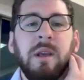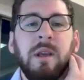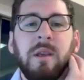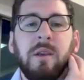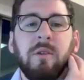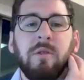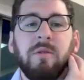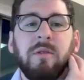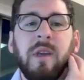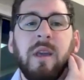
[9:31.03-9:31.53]

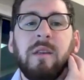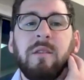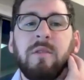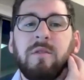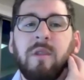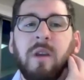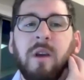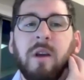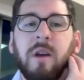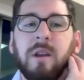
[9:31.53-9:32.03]
they
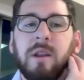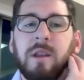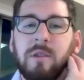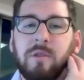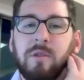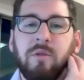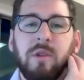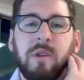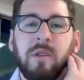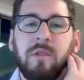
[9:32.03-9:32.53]
saw an
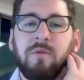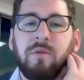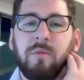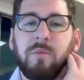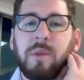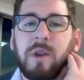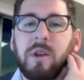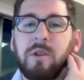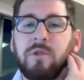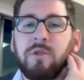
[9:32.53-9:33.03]
increase from
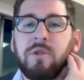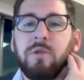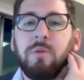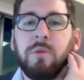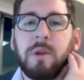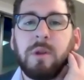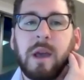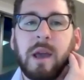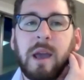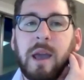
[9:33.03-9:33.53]
about
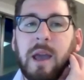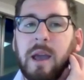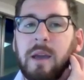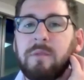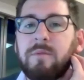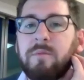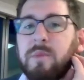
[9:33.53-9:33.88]
$2.5